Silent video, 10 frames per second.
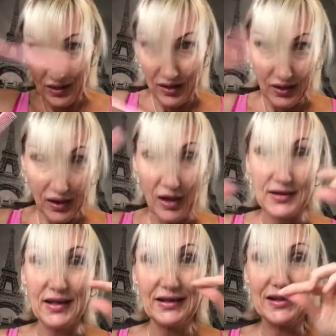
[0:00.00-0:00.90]
cut a
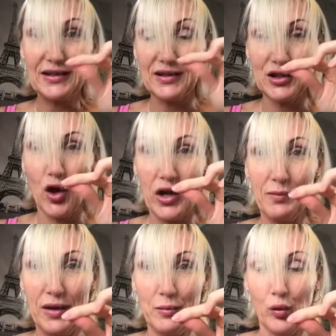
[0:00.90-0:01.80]
little tiny
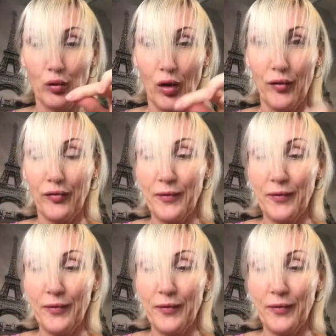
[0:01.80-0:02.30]
bit more off.